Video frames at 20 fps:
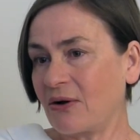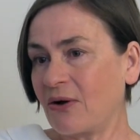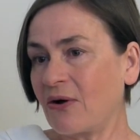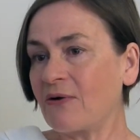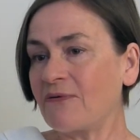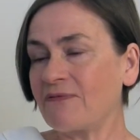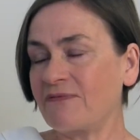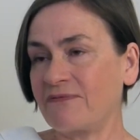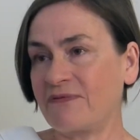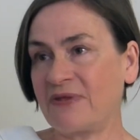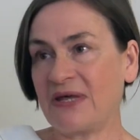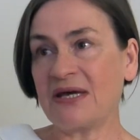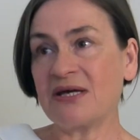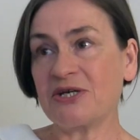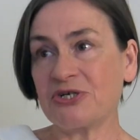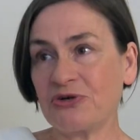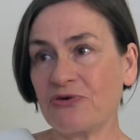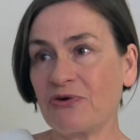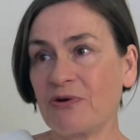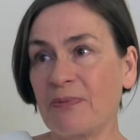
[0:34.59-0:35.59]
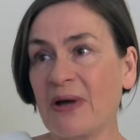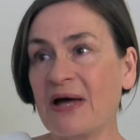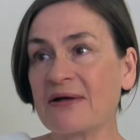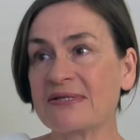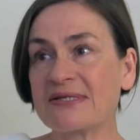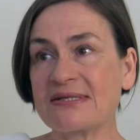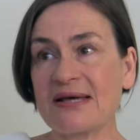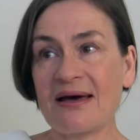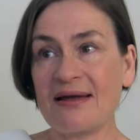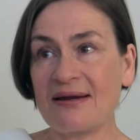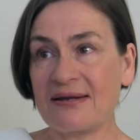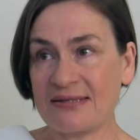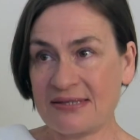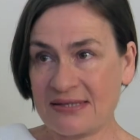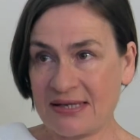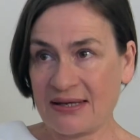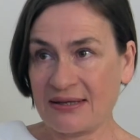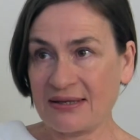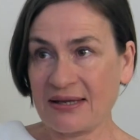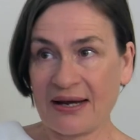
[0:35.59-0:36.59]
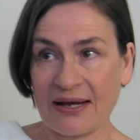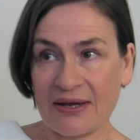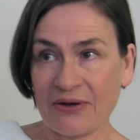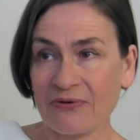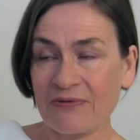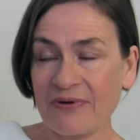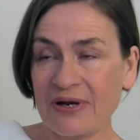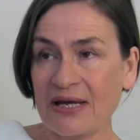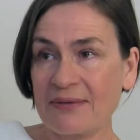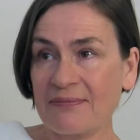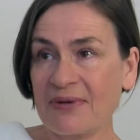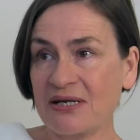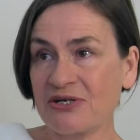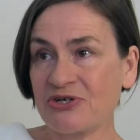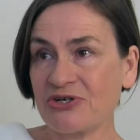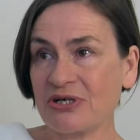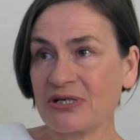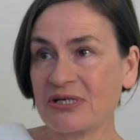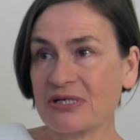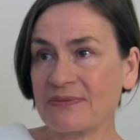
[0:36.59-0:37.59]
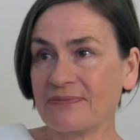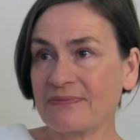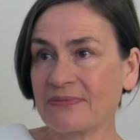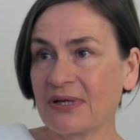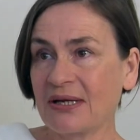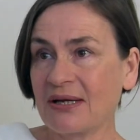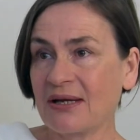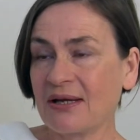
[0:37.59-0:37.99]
of the issue about silencing that I already mentioned.